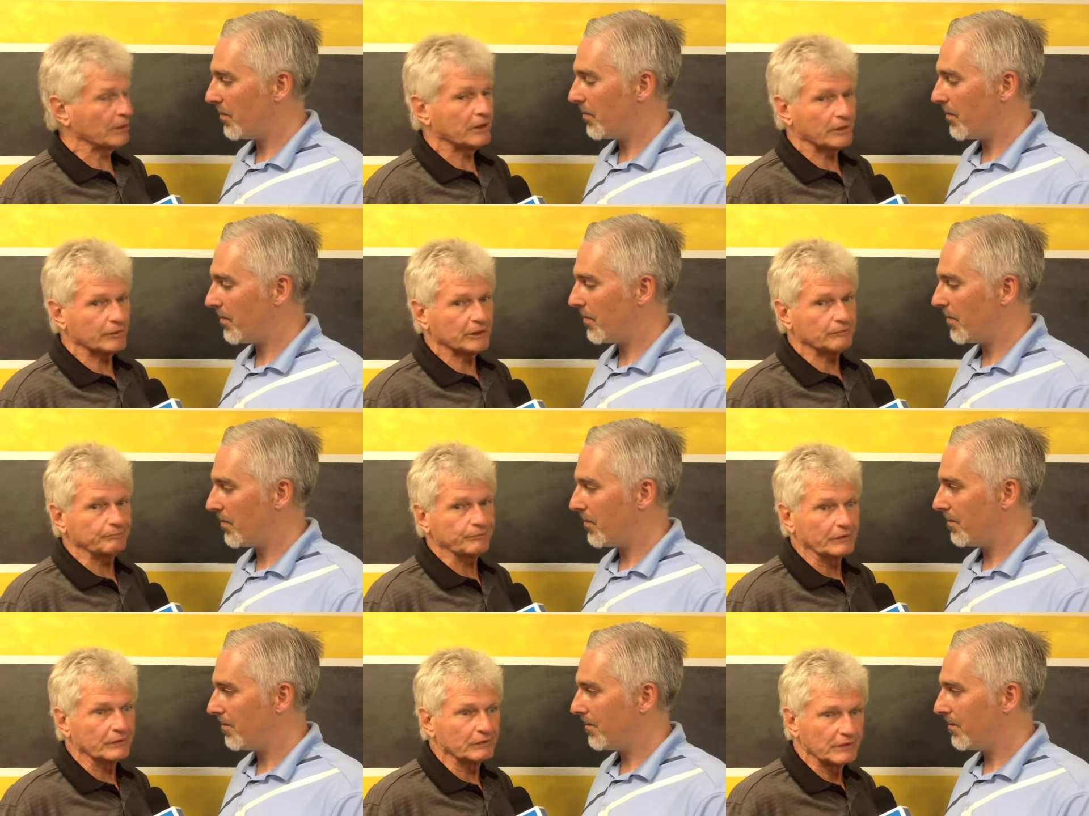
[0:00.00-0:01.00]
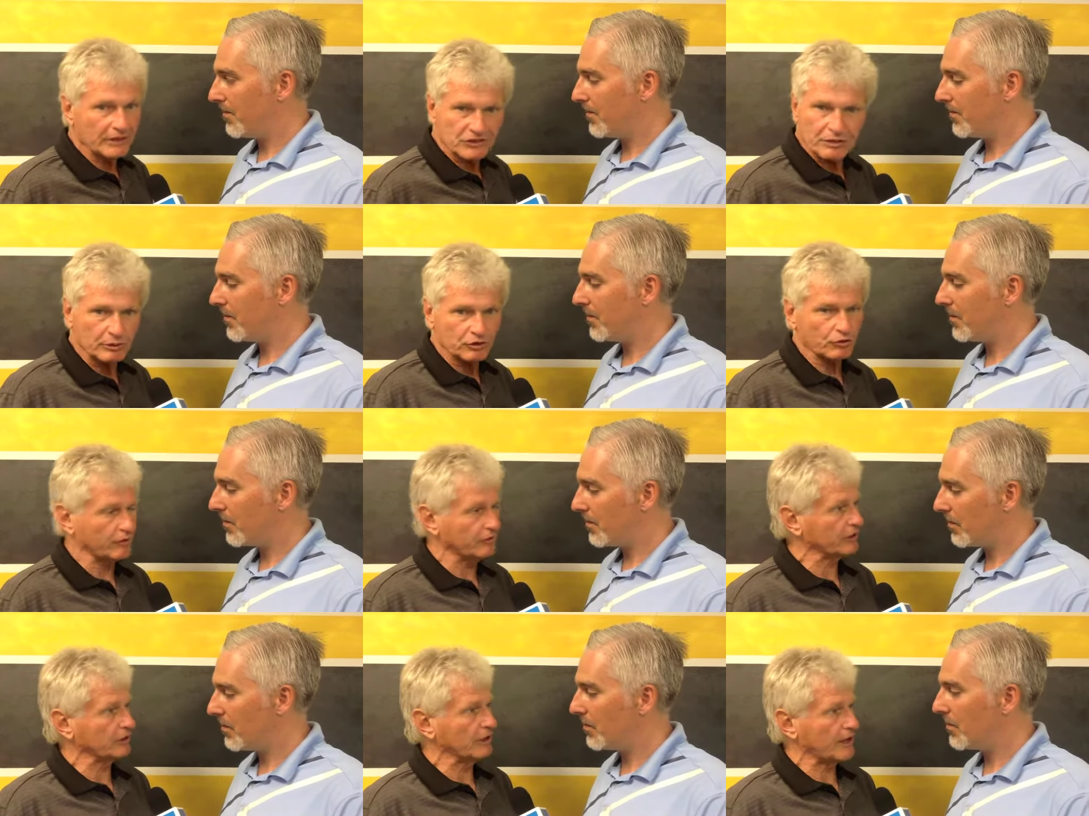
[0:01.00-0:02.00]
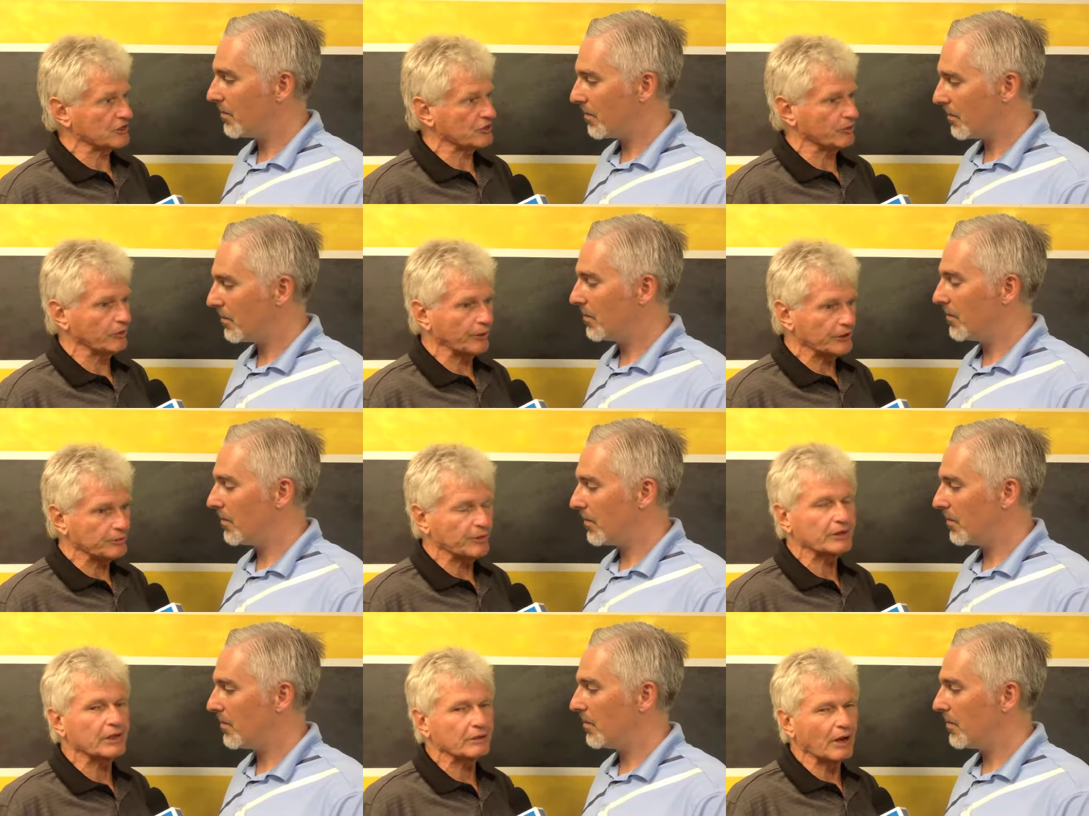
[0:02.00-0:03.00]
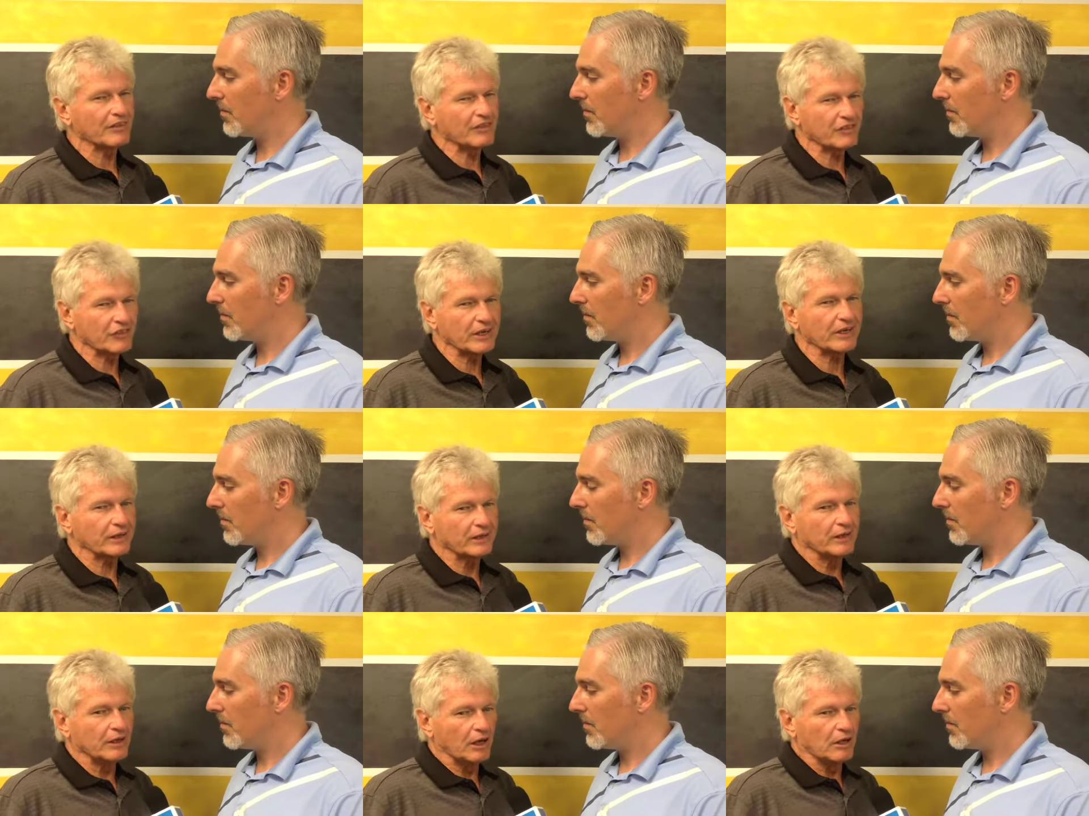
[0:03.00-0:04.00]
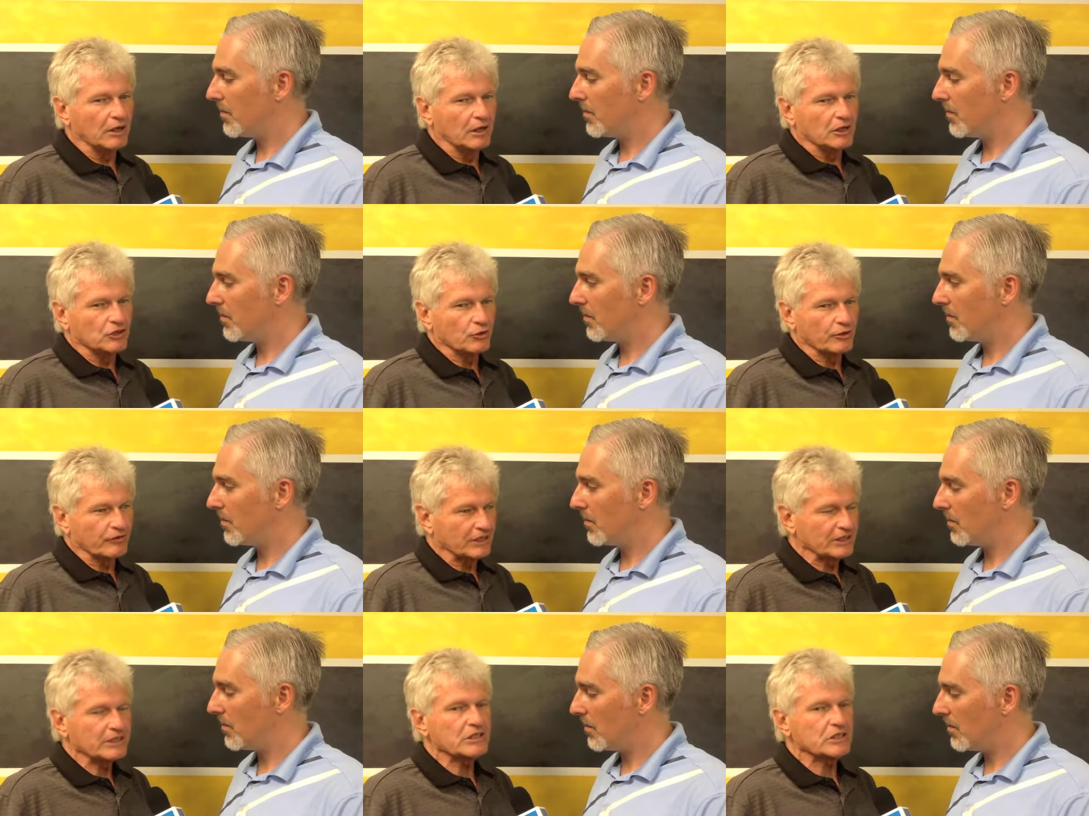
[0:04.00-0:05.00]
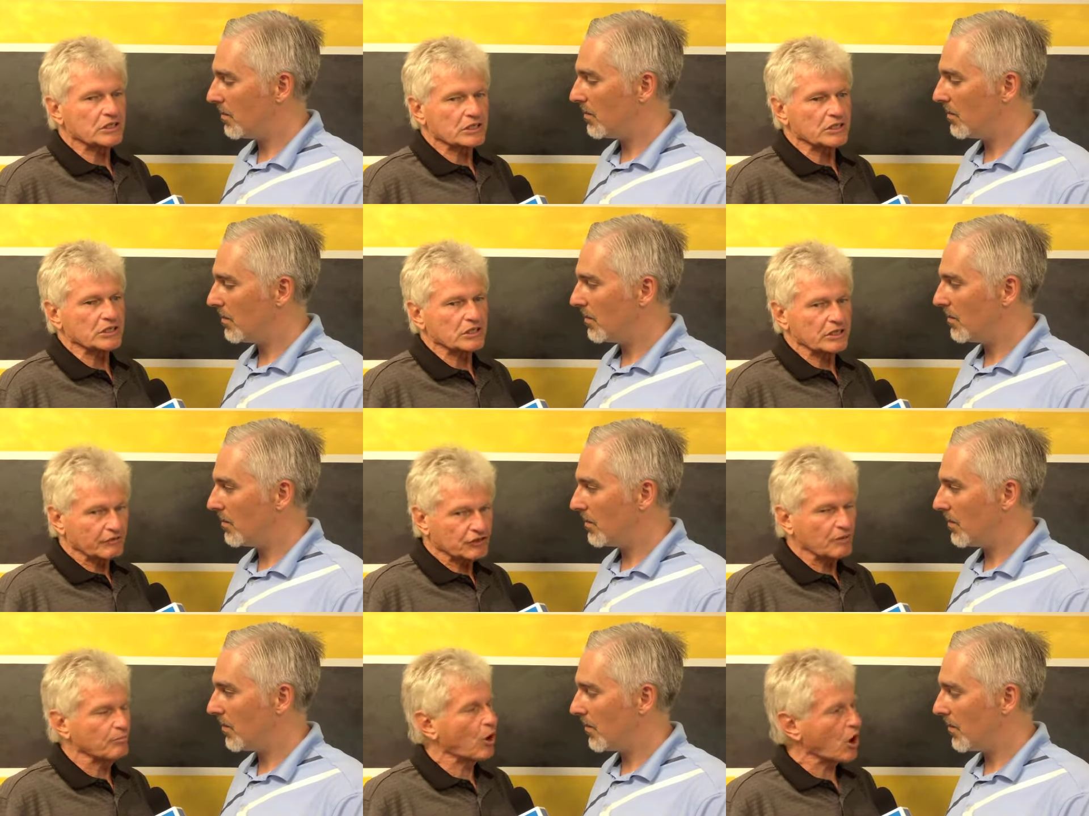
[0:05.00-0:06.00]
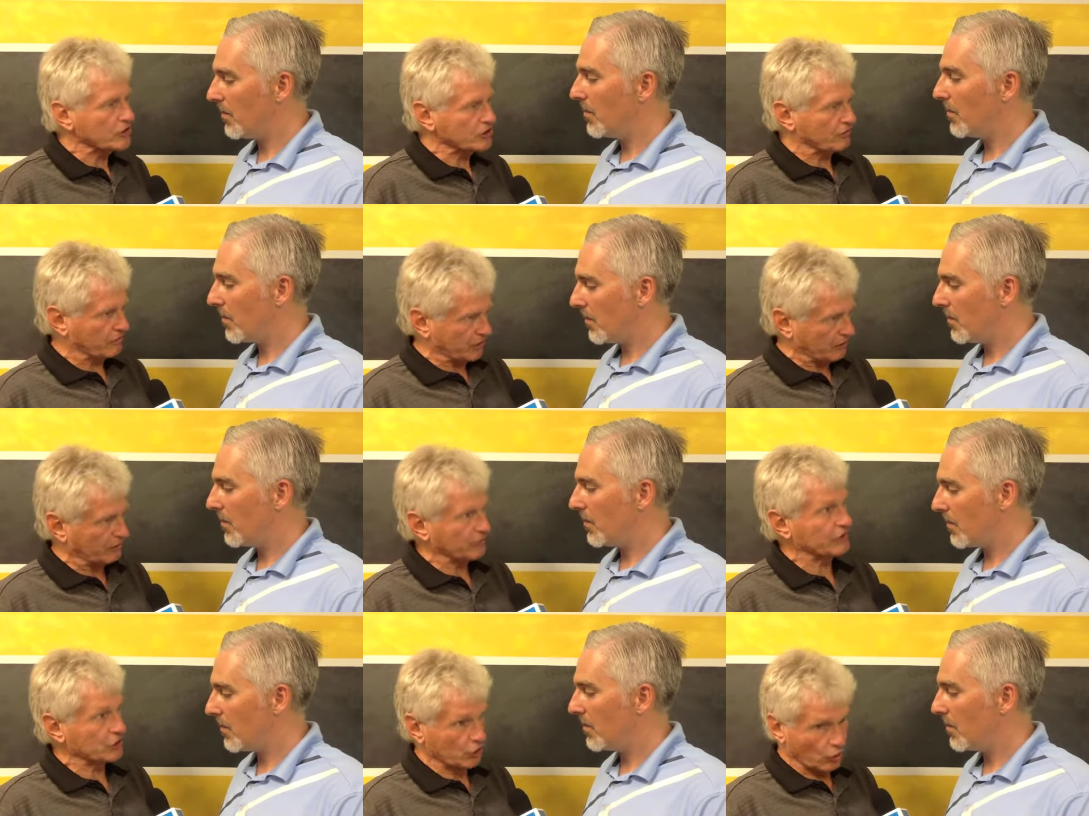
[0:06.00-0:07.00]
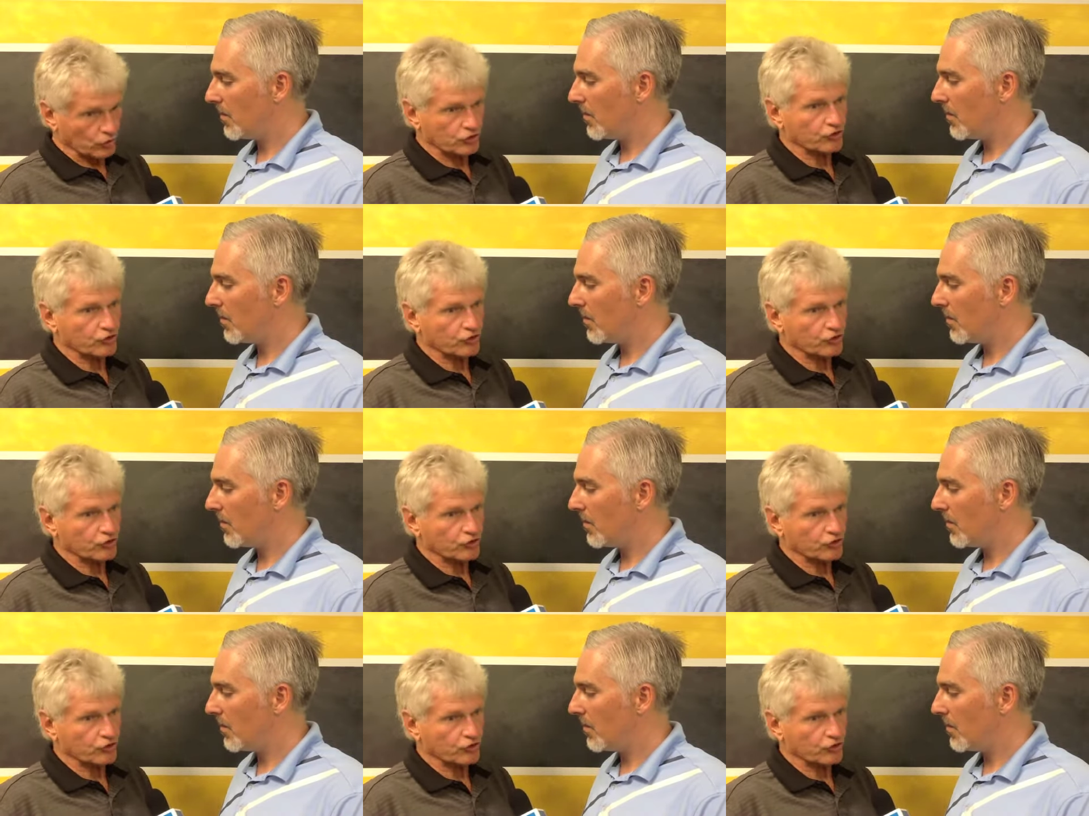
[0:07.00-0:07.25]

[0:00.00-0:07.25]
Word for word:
Speaker 1: I mean, yes, they've been terrific the last three weeks, but I think sort of the inconsistency of some parts of, of each of those